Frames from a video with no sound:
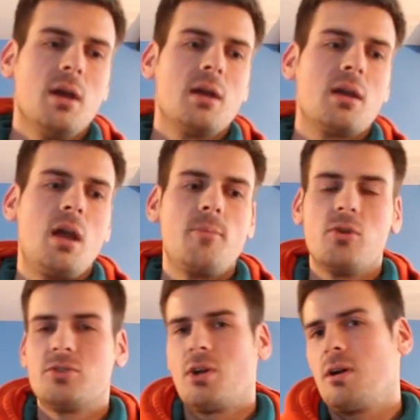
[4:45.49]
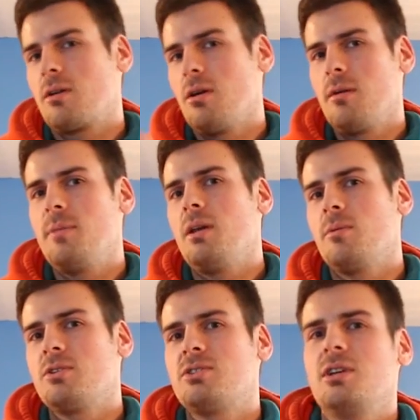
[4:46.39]
cables are going to be able
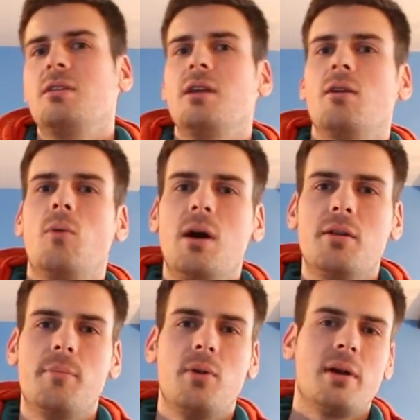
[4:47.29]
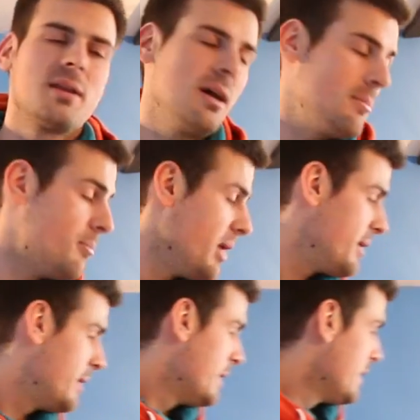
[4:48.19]
to sit in there while they're plugged in but